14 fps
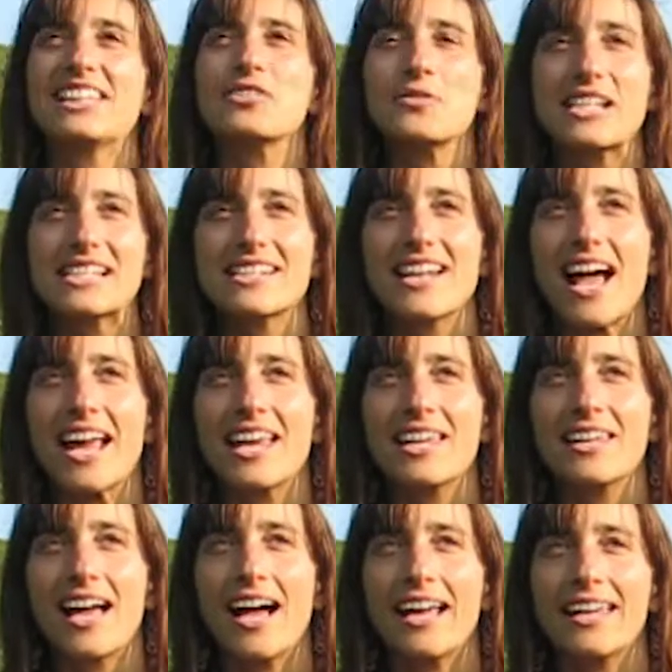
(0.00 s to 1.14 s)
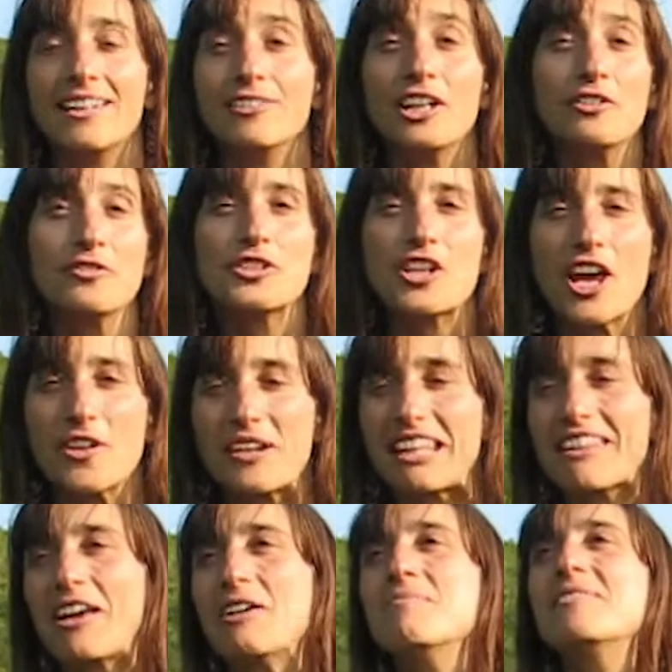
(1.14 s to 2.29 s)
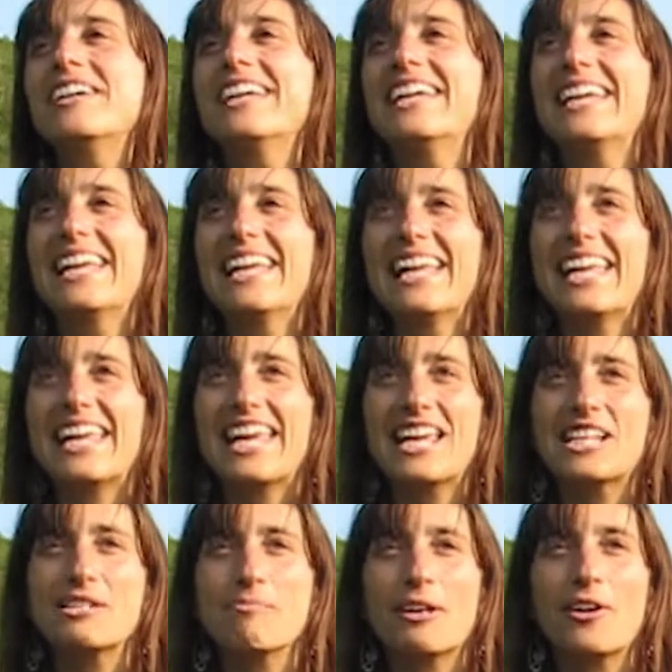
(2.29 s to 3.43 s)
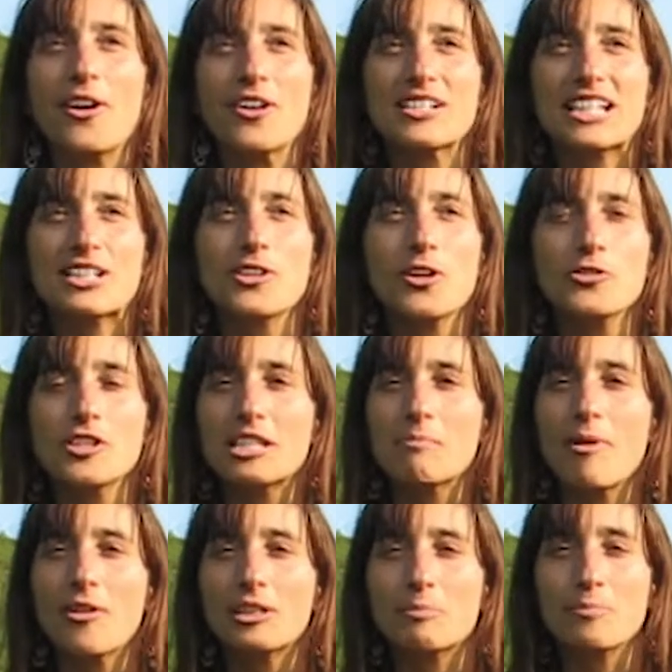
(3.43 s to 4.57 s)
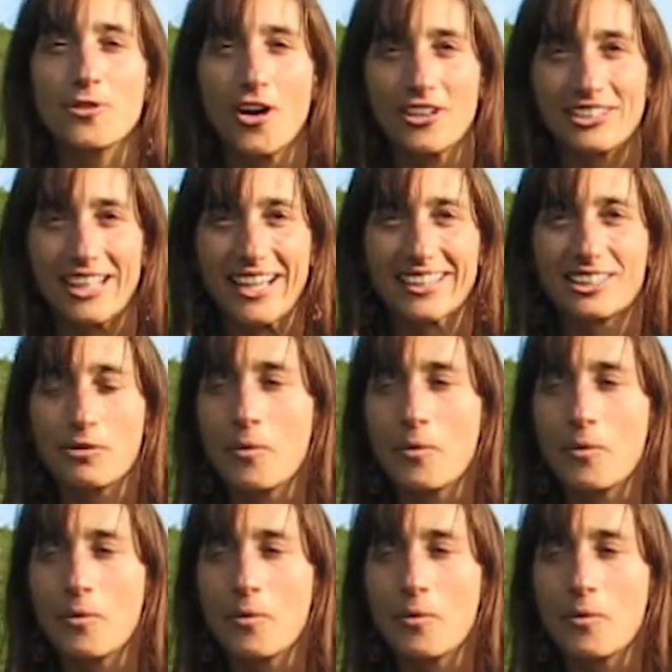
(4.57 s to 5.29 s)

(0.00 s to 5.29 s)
The reason I love sharing them is because it's not just about the product.